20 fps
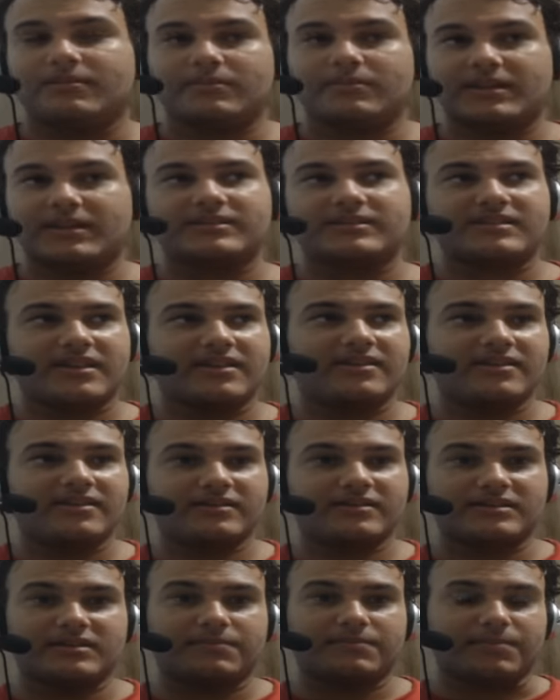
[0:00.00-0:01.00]
because
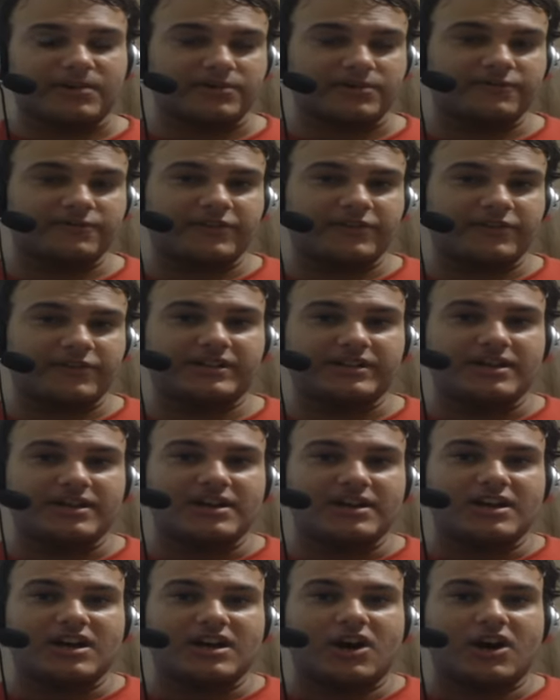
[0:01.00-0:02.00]
he is the perfect
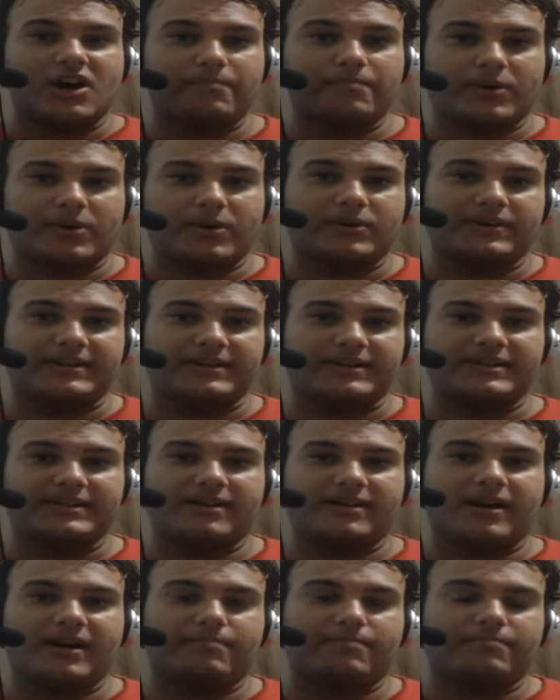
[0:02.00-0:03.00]
opponent
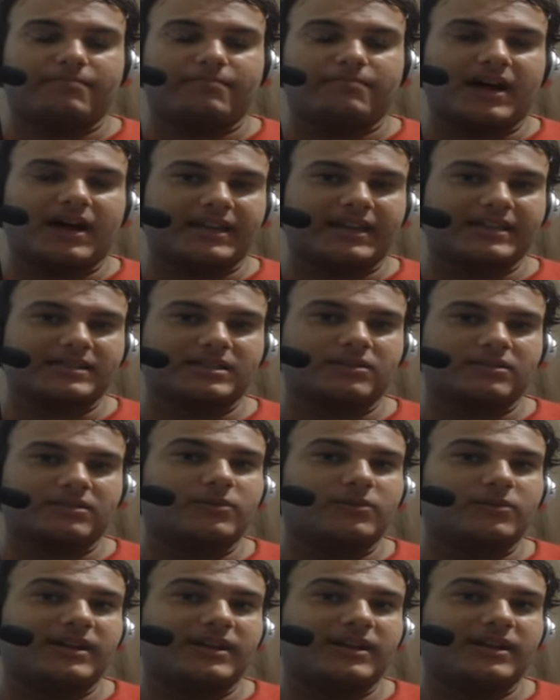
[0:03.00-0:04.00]
against
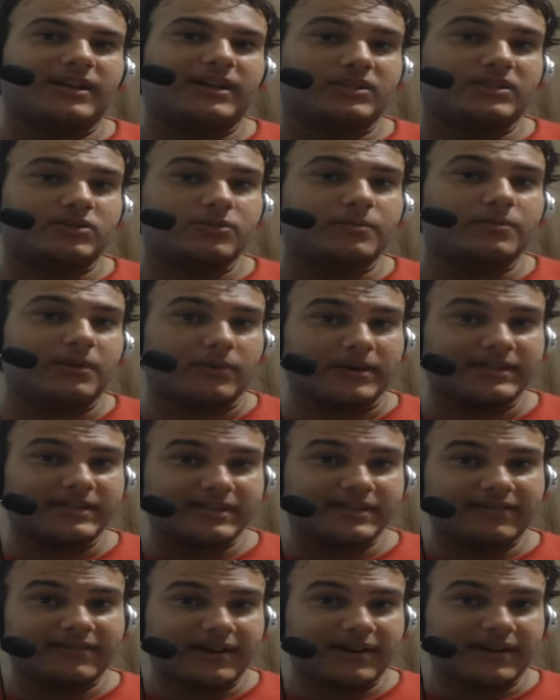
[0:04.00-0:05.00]
someone like Subaru. I
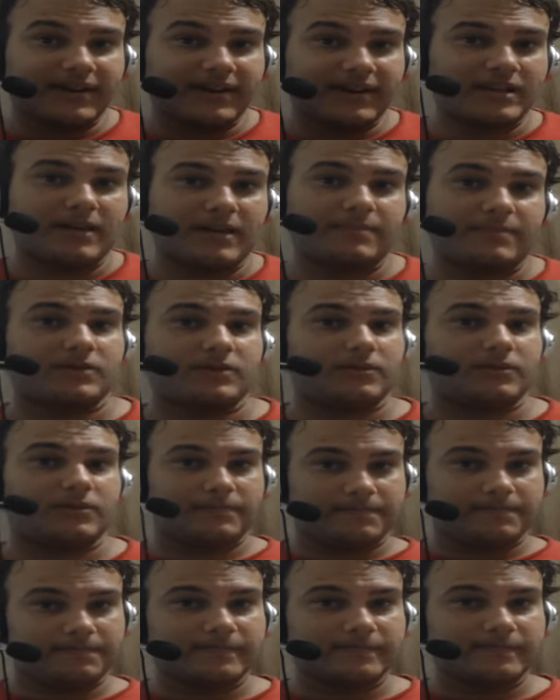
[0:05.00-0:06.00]
say that in the episode.
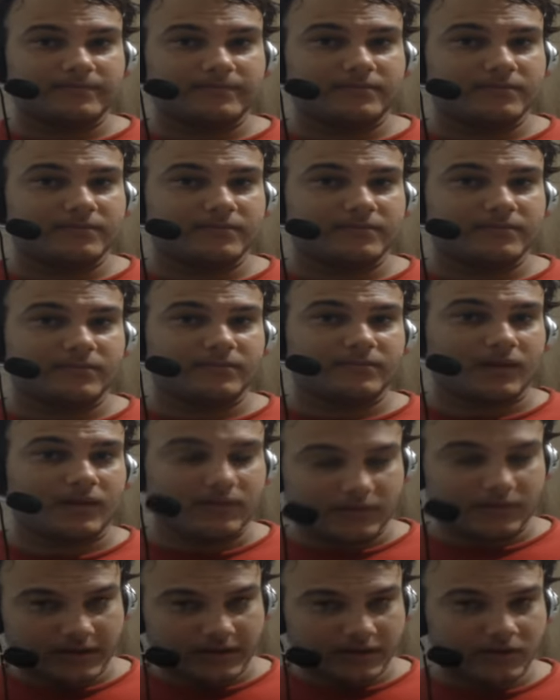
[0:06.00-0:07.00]

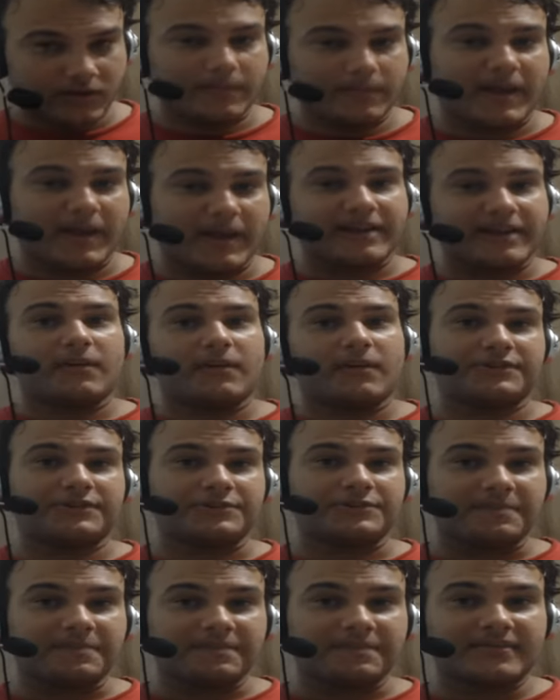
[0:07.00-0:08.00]
You can go back and
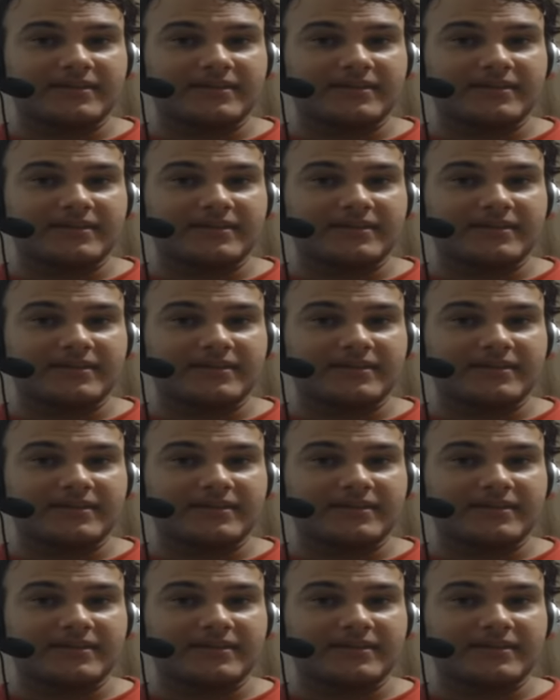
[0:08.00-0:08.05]
watch.